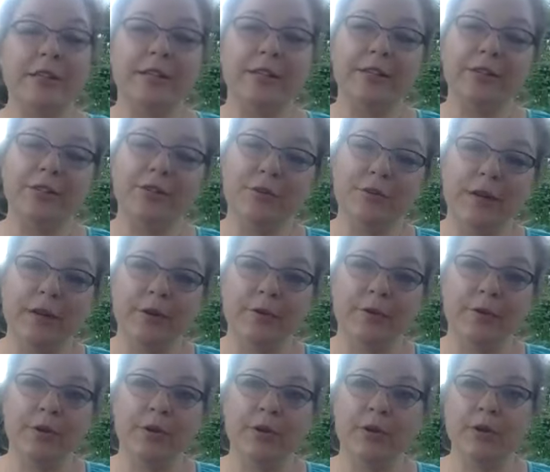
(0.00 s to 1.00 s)
that you get
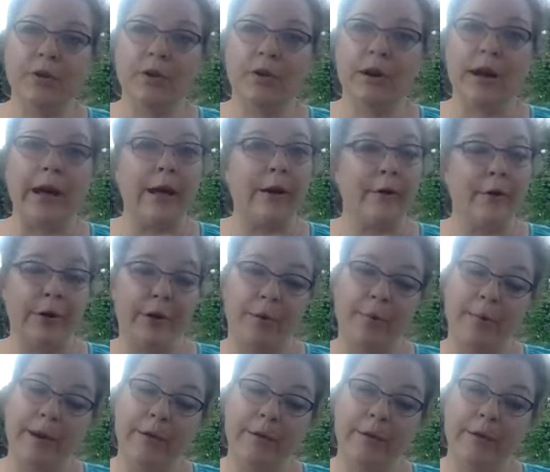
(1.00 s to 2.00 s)
when you're out and
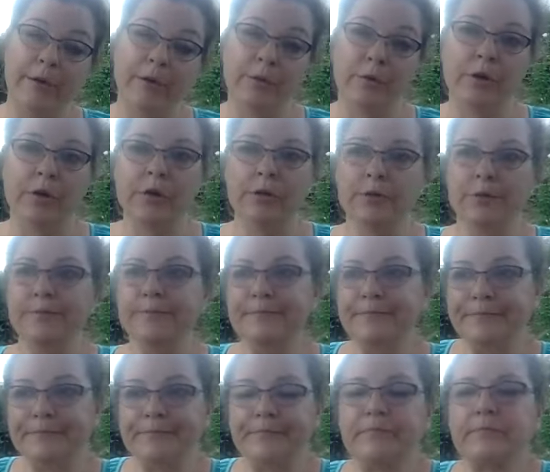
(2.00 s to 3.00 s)
about in the world.
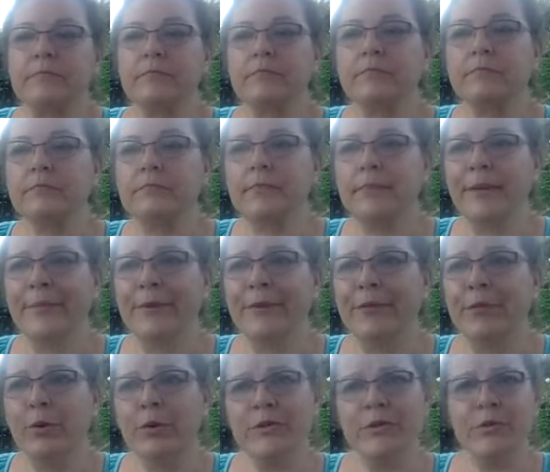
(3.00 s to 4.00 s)
I mean,
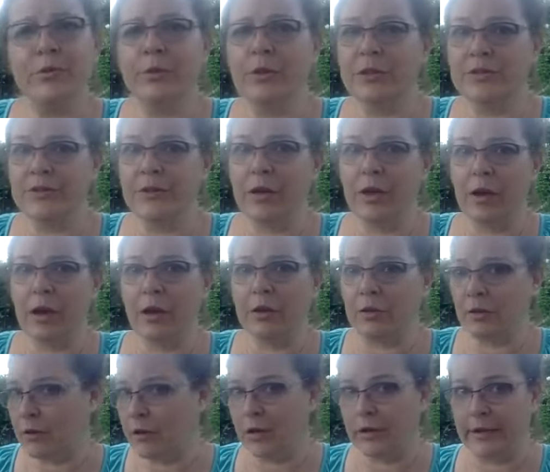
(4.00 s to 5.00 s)
of course, the world's not
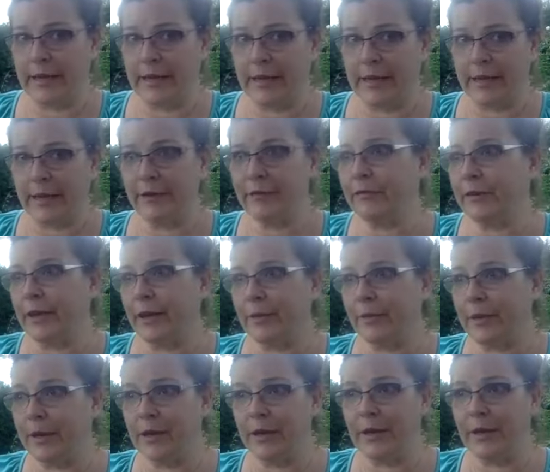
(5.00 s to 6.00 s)
all negative. Like
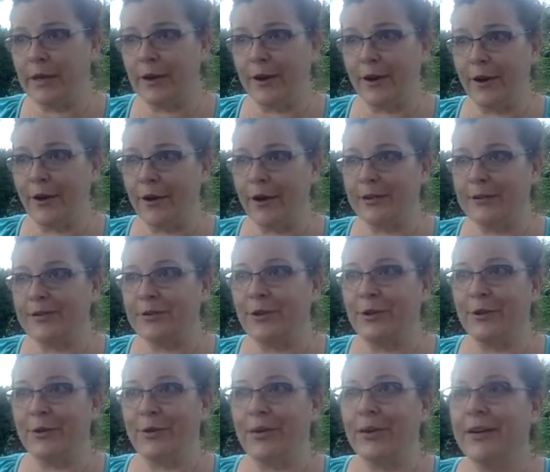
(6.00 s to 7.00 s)
we are
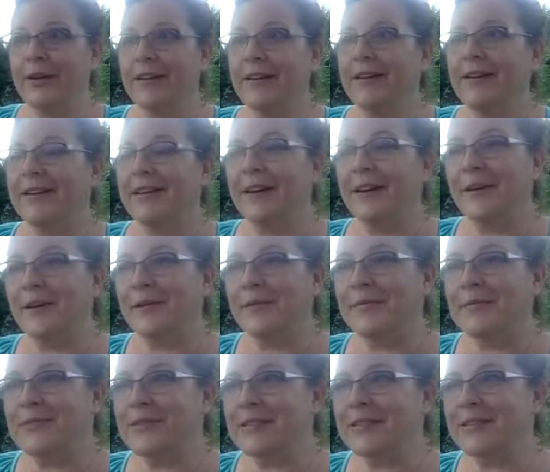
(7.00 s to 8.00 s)
also
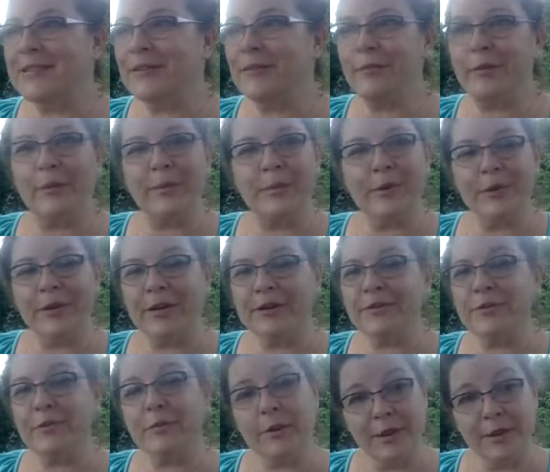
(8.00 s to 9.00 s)
sensitive people are
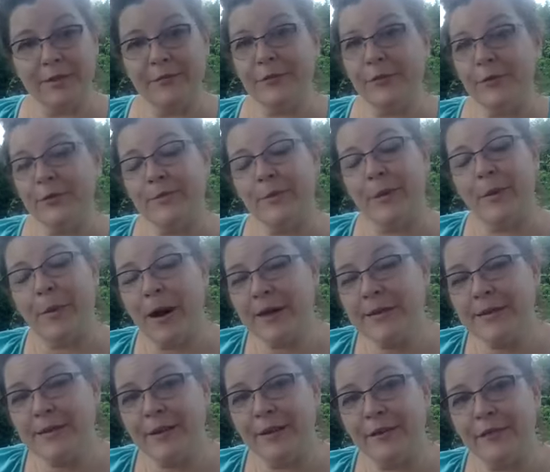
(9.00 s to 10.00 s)
also really influenced by
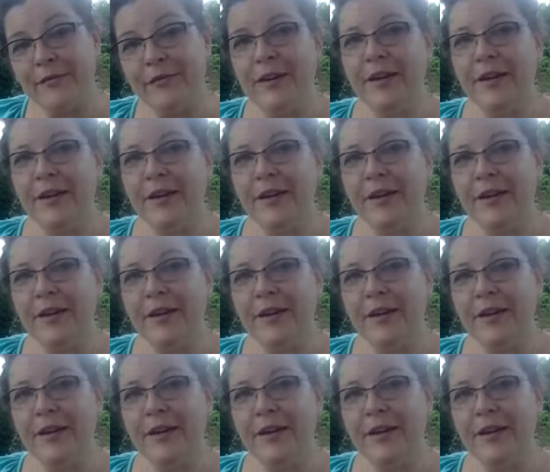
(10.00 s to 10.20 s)
positive